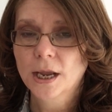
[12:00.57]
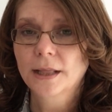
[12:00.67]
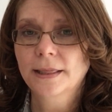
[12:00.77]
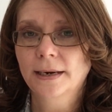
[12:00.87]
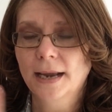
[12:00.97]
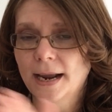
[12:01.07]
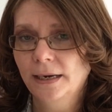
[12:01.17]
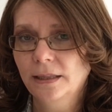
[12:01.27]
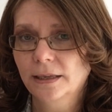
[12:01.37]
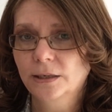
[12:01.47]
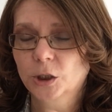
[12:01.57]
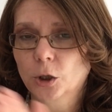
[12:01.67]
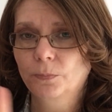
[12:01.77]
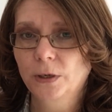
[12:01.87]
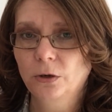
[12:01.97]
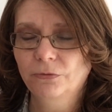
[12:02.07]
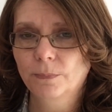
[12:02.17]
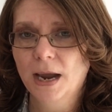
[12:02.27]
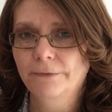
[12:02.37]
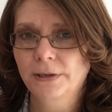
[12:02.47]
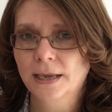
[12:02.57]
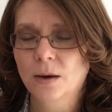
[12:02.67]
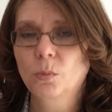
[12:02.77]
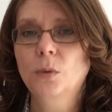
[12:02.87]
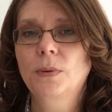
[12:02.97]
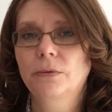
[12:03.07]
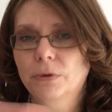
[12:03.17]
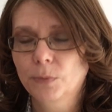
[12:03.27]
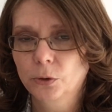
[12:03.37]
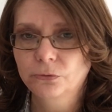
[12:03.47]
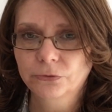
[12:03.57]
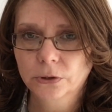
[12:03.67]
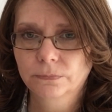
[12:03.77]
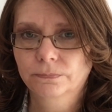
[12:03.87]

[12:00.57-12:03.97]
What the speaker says: then anything stopping you from having that will be removed.